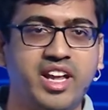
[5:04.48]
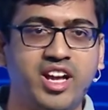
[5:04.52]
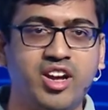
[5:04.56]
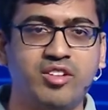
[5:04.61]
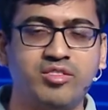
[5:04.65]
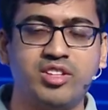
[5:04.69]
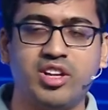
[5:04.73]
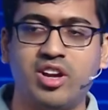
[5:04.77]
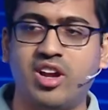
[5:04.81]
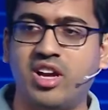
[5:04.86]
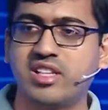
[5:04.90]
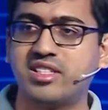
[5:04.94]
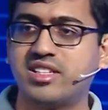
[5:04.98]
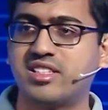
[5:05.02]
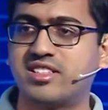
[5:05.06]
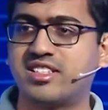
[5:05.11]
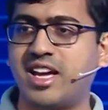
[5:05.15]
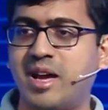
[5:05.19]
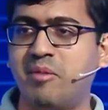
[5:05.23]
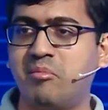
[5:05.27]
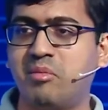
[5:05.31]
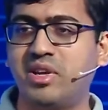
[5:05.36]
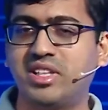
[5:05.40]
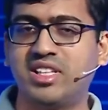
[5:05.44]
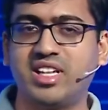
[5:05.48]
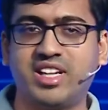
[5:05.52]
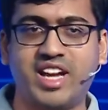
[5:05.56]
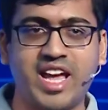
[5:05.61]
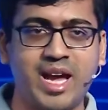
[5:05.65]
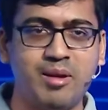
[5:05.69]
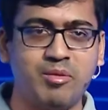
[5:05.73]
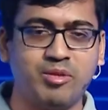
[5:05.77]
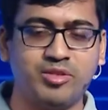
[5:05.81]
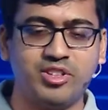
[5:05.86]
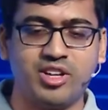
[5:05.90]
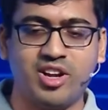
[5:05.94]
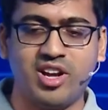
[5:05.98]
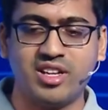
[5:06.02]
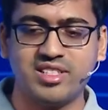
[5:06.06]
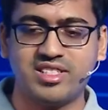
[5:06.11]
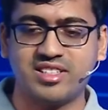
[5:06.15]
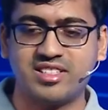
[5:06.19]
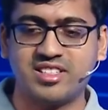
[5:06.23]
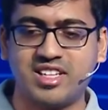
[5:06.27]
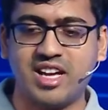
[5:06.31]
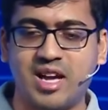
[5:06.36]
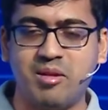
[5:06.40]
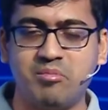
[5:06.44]
the day of the launch has come and the time of the
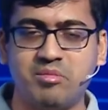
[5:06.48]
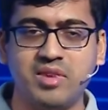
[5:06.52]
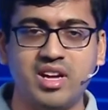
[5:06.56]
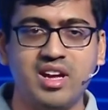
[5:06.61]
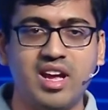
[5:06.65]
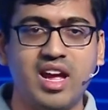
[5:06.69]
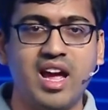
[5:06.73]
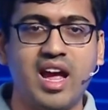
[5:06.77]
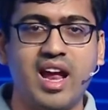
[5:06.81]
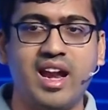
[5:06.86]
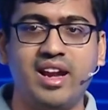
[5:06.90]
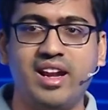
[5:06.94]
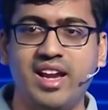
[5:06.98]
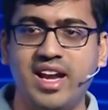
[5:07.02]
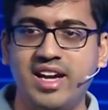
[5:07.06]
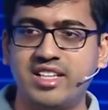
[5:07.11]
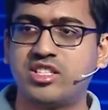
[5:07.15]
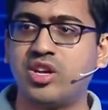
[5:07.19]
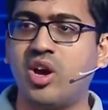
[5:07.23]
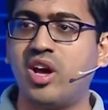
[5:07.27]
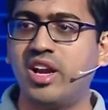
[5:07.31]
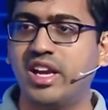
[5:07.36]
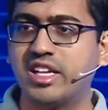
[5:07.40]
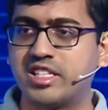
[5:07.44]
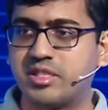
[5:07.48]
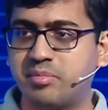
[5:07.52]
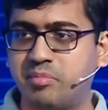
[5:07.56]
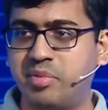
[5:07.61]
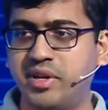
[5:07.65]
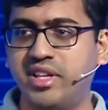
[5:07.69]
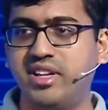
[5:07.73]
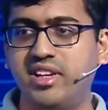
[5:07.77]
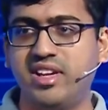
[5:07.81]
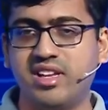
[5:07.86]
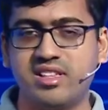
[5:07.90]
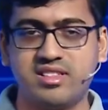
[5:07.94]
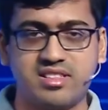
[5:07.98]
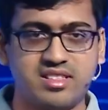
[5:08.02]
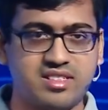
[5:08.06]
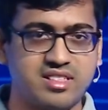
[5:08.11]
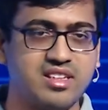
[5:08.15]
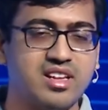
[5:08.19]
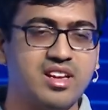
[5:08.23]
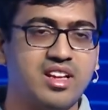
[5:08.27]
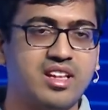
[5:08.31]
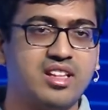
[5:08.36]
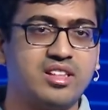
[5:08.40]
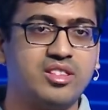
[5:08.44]
launch has come. And let's all
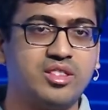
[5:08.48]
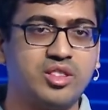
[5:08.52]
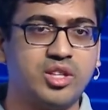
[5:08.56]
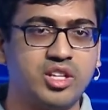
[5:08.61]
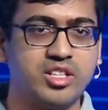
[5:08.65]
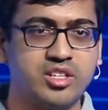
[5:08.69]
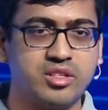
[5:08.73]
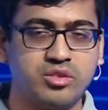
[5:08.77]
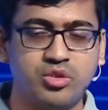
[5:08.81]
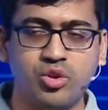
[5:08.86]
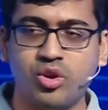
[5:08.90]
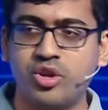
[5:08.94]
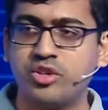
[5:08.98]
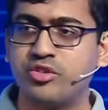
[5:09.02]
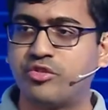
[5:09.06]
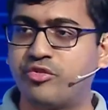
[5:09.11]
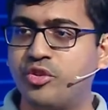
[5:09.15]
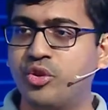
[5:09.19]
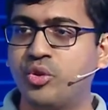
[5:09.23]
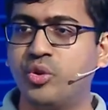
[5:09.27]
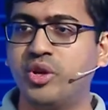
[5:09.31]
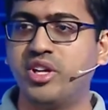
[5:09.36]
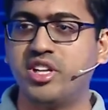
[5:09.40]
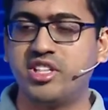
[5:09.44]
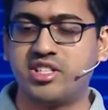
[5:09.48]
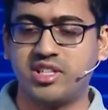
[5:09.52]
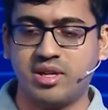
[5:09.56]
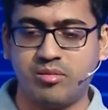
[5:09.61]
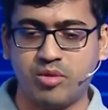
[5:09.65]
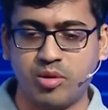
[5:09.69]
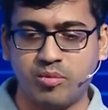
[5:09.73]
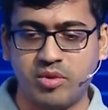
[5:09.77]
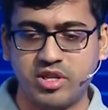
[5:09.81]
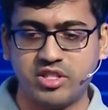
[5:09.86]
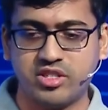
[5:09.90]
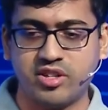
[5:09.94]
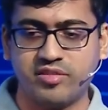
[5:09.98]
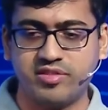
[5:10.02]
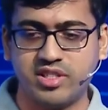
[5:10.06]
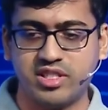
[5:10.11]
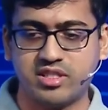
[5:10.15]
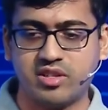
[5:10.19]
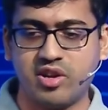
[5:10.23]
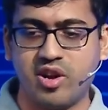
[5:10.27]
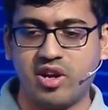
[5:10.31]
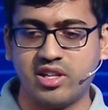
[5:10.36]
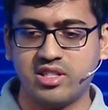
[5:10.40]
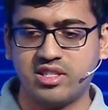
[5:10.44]
experience the, those few initial moments
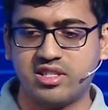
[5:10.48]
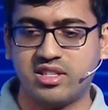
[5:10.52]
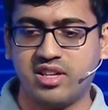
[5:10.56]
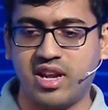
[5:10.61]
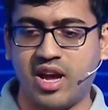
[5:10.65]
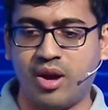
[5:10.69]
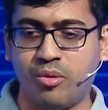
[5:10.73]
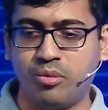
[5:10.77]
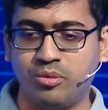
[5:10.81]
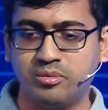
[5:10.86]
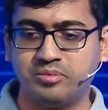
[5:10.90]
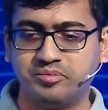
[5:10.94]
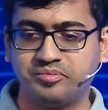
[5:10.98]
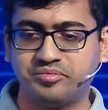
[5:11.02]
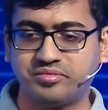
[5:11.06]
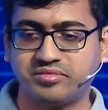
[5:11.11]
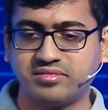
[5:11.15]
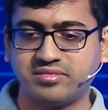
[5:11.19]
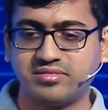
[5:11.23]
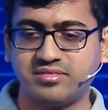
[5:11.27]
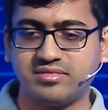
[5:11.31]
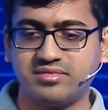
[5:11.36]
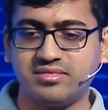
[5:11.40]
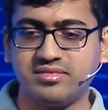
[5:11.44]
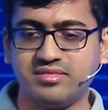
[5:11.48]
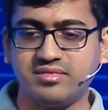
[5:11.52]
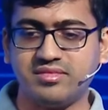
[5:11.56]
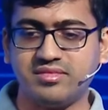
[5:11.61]
of this launch now. Five.